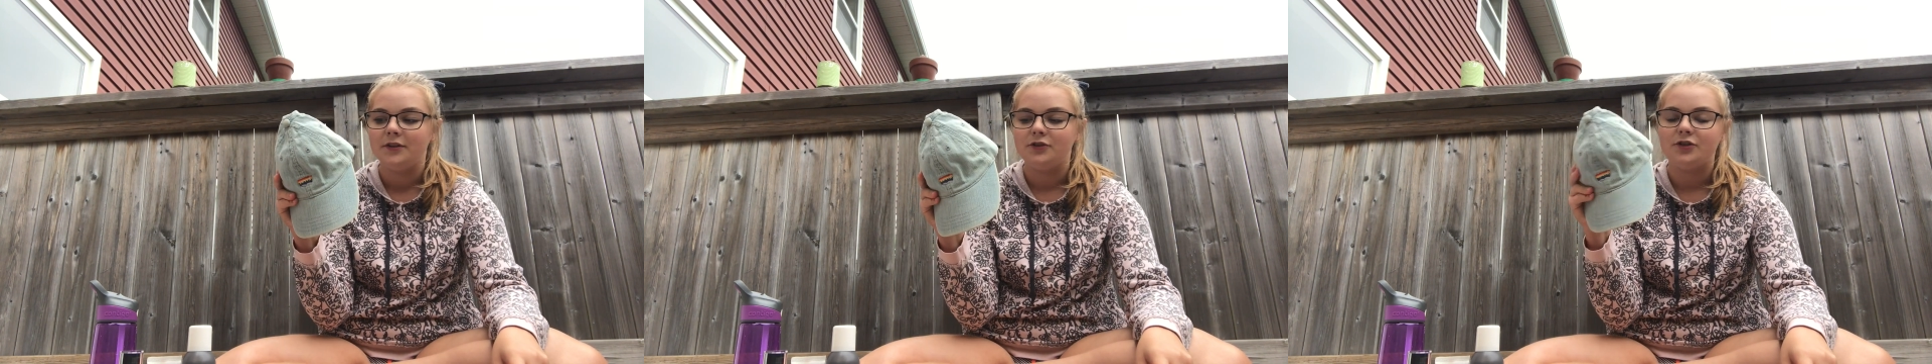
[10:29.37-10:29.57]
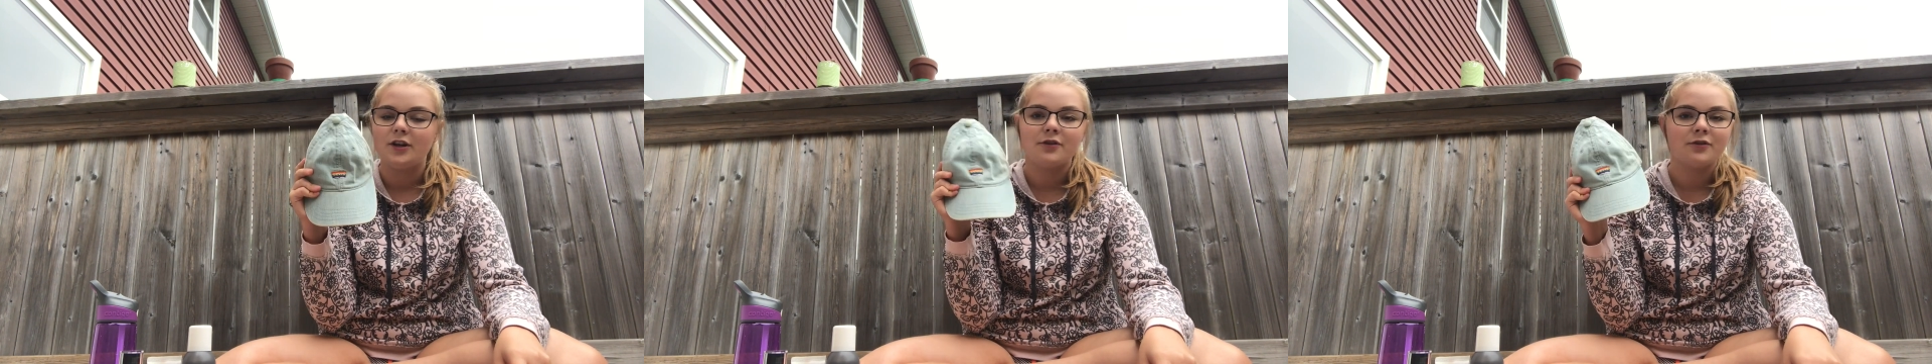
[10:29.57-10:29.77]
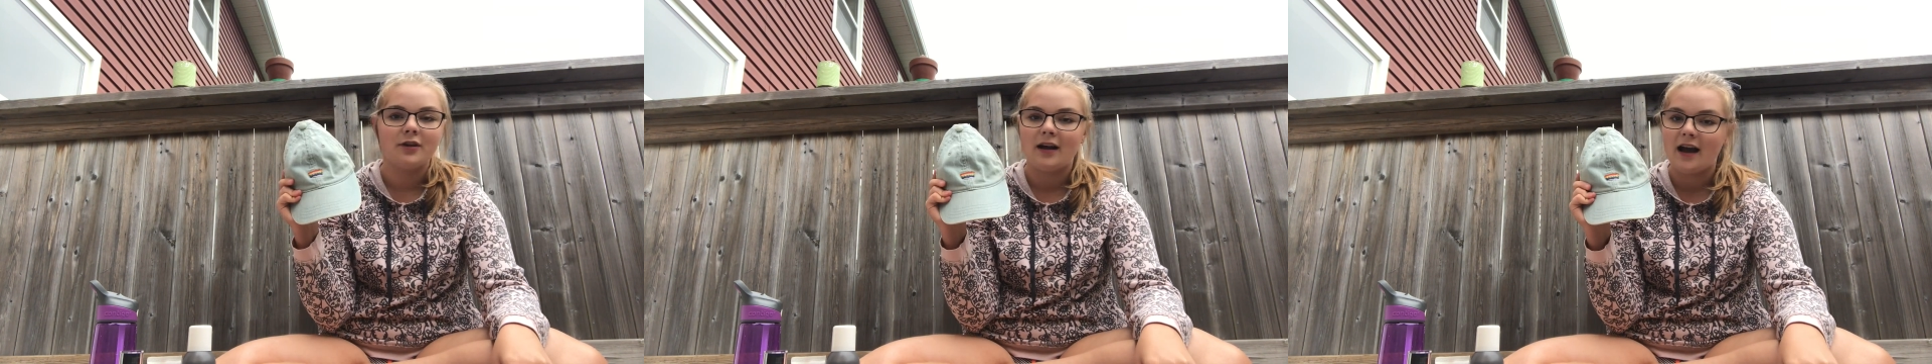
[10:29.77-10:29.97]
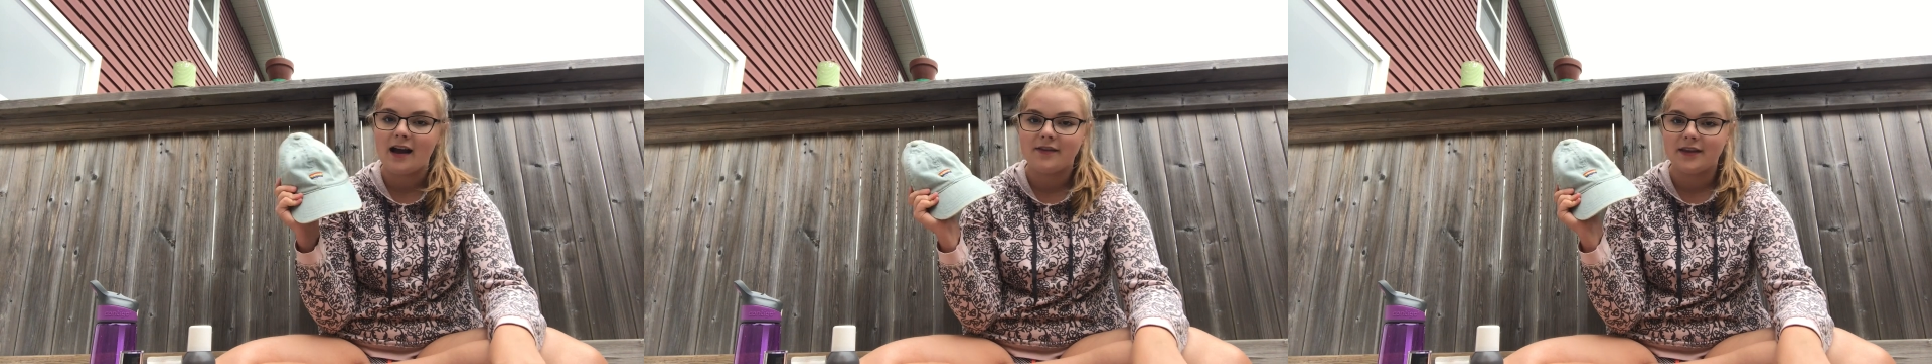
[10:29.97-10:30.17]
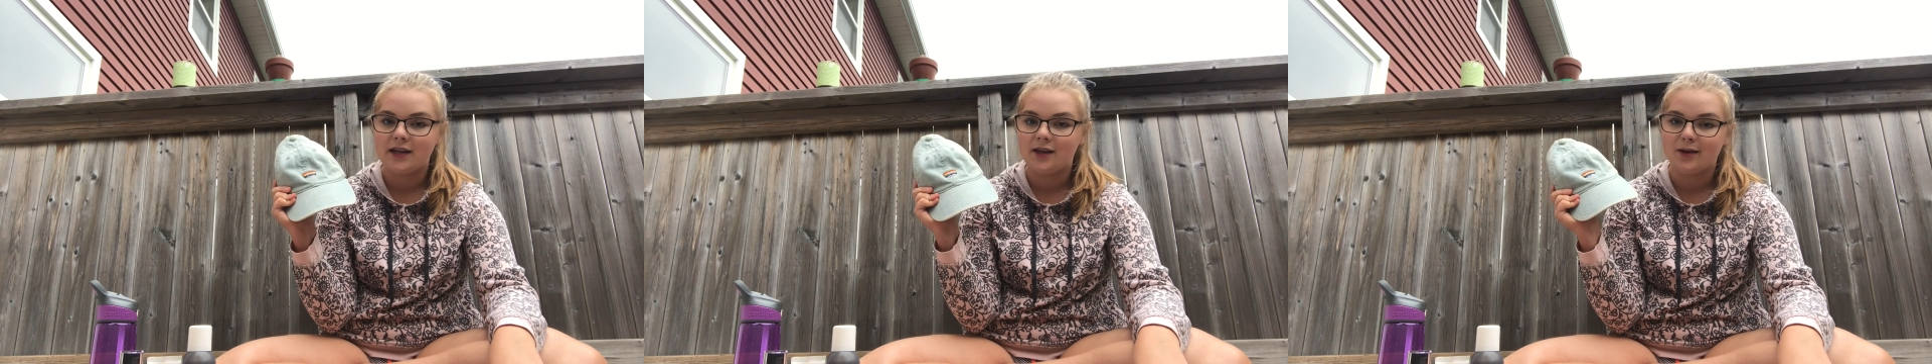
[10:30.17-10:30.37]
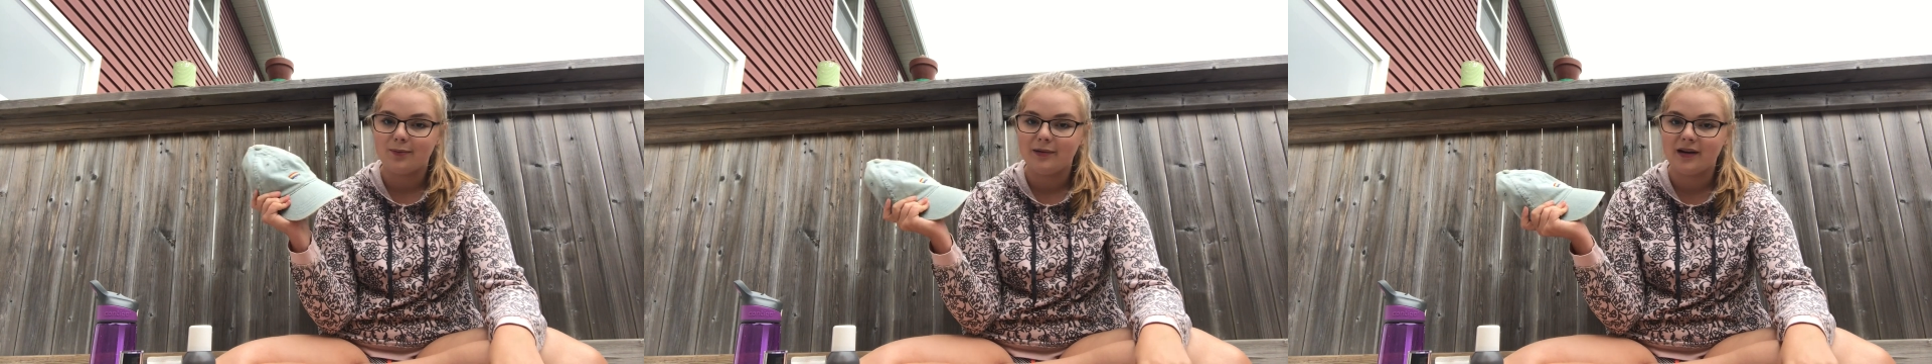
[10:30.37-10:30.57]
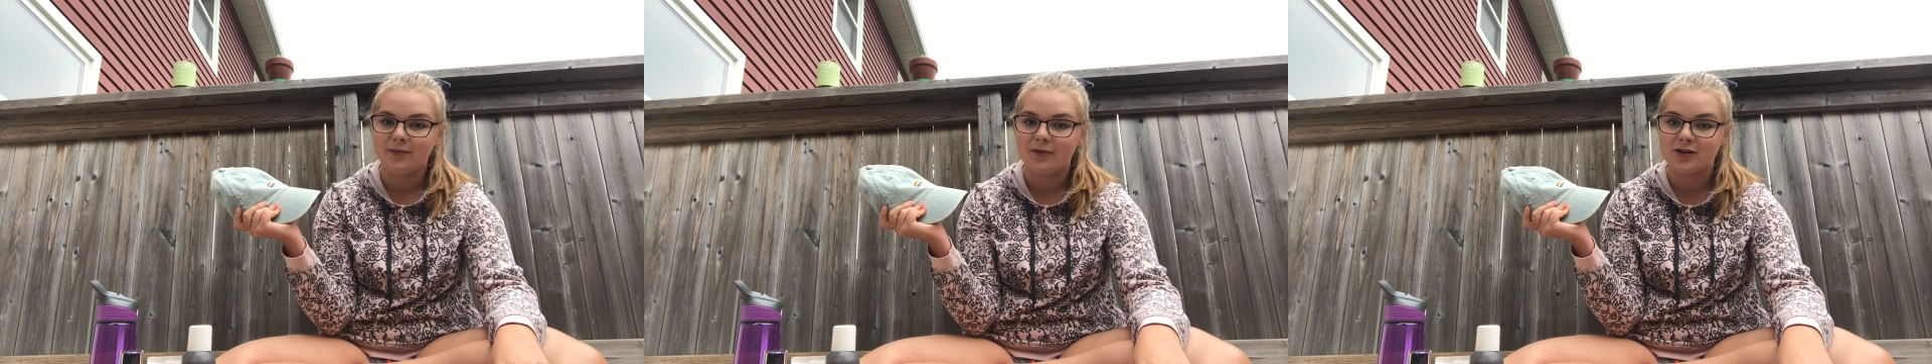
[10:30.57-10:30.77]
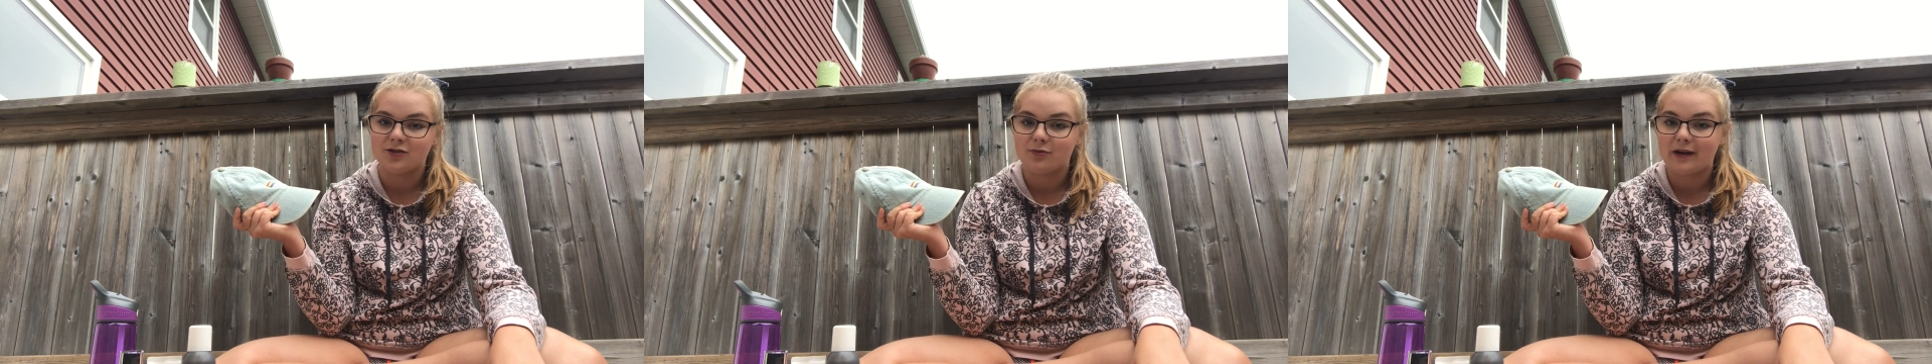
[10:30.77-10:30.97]
general hat that you can pretty
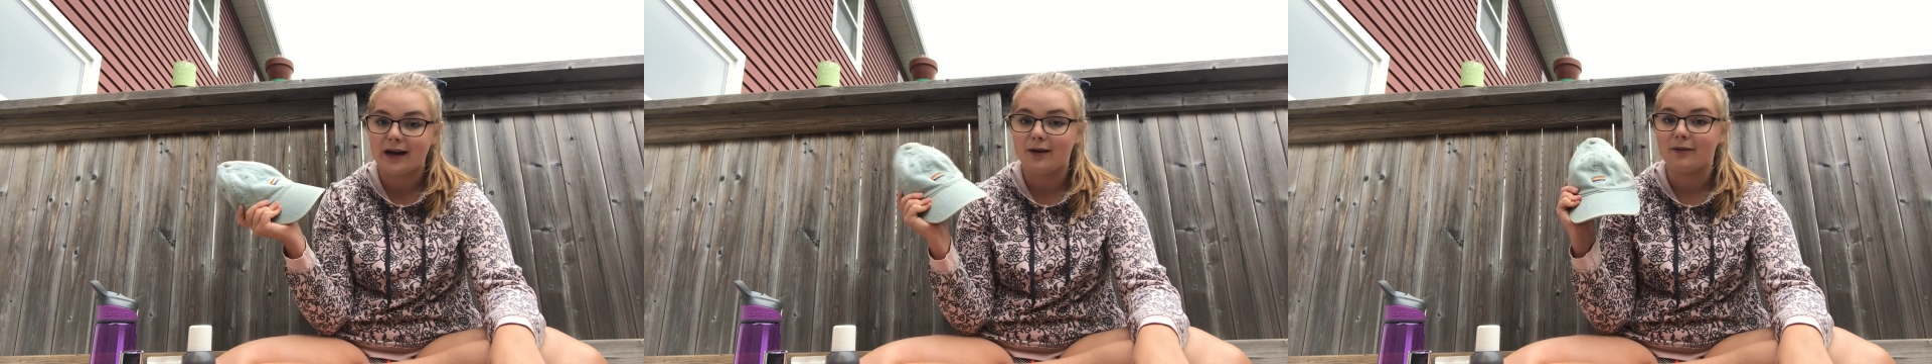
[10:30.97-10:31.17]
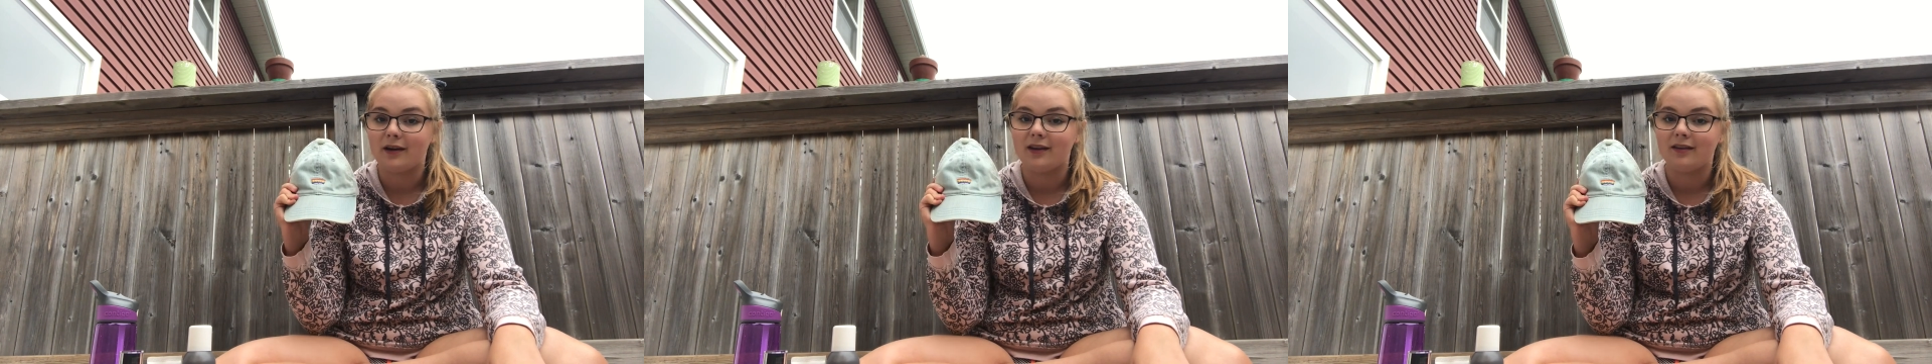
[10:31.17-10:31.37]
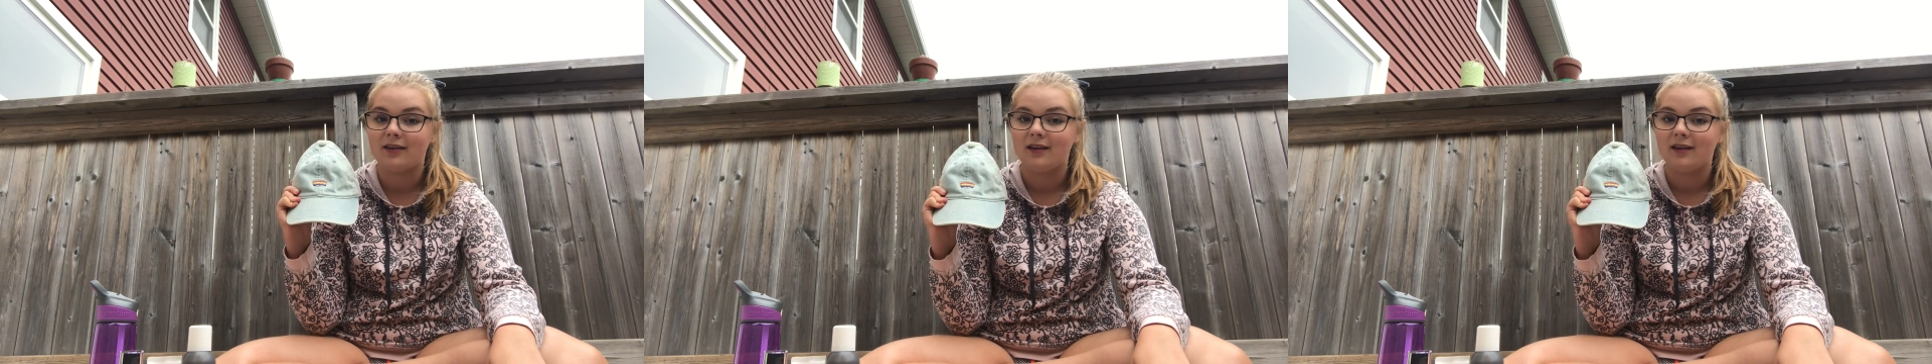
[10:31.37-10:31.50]
much wear with